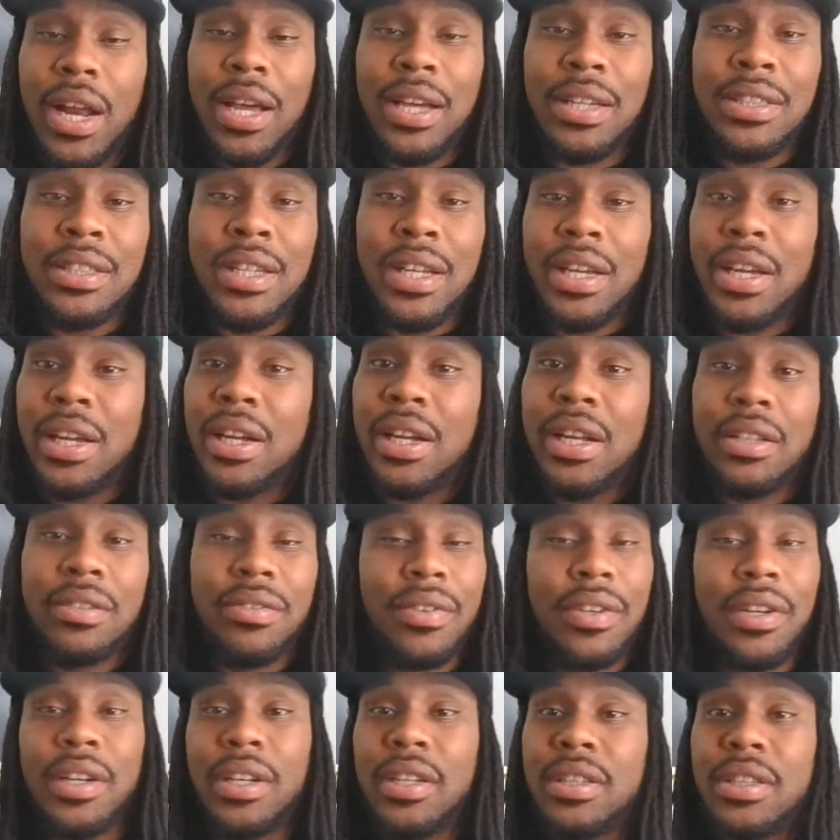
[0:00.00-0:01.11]
Like I said, index
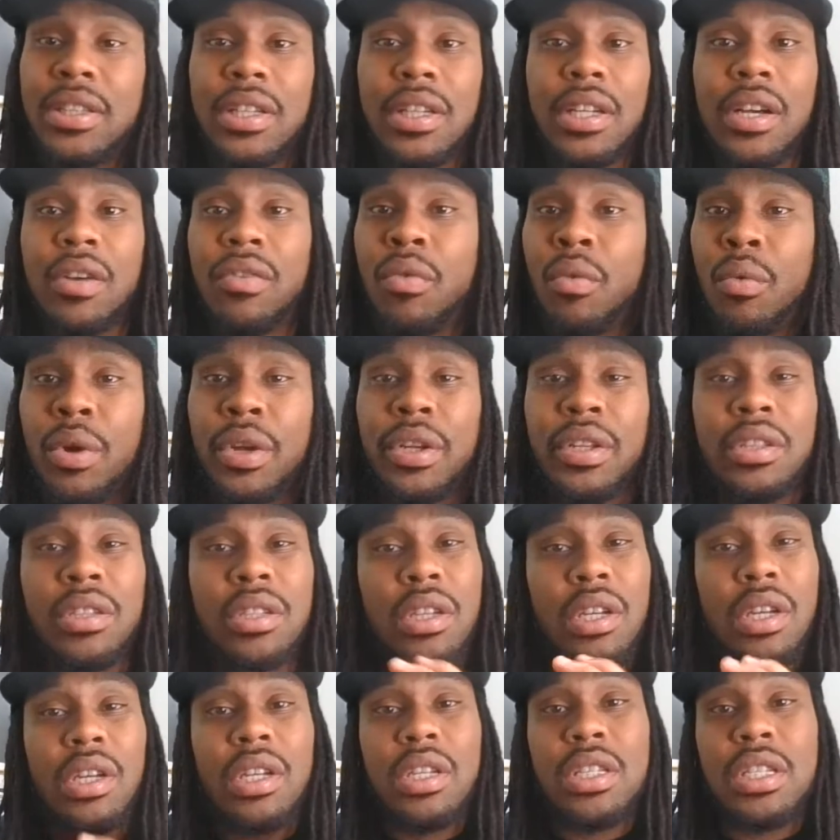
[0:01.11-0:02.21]
fund, ETF, REITs,
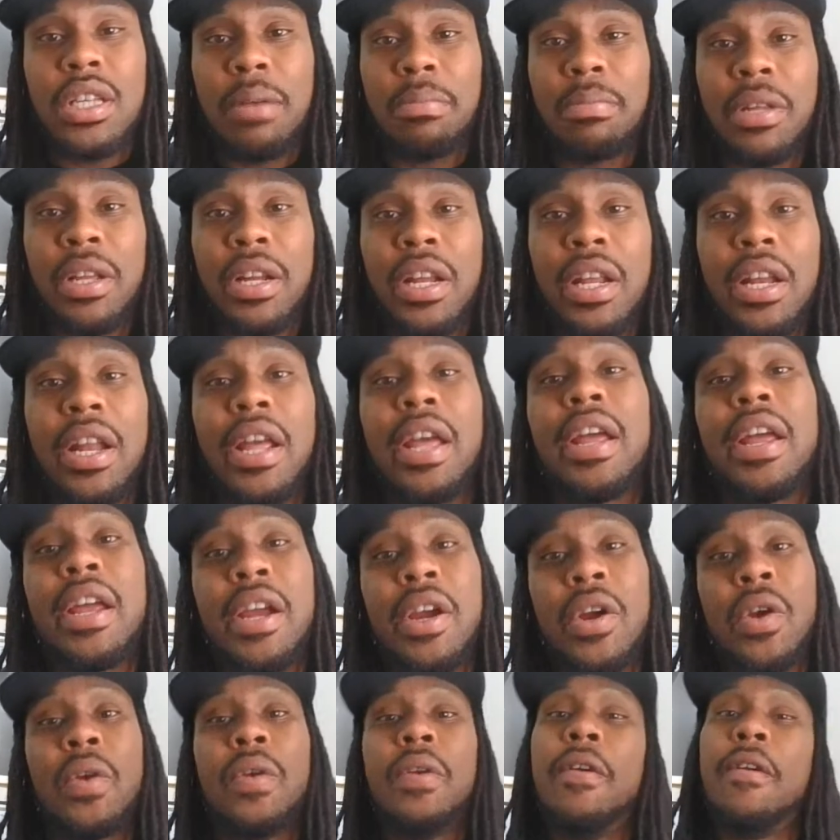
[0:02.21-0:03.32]
something in that
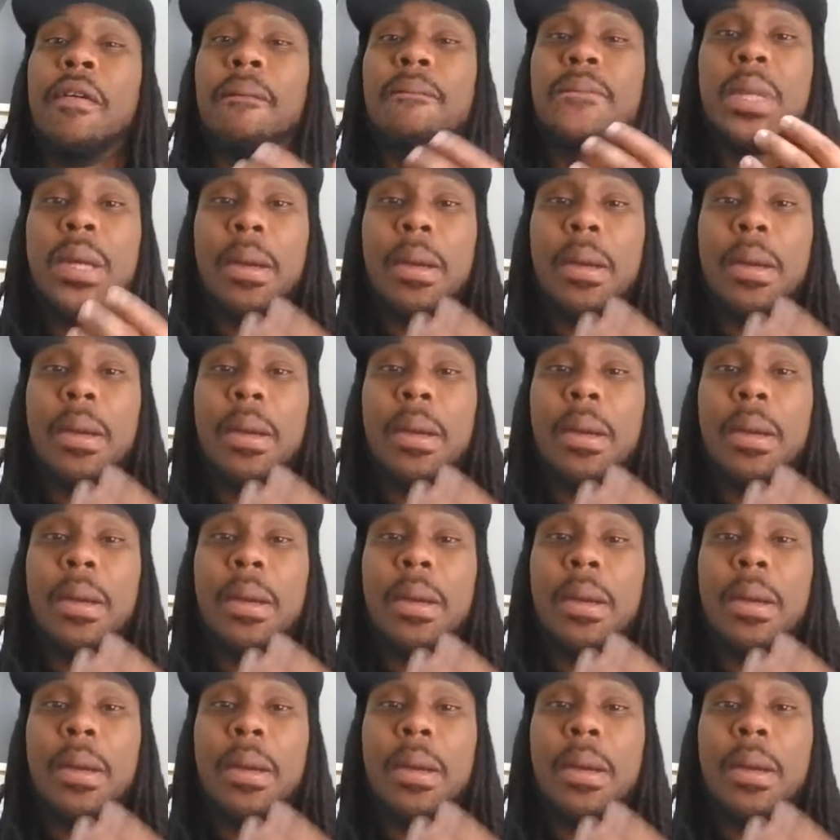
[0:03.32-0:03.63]
area.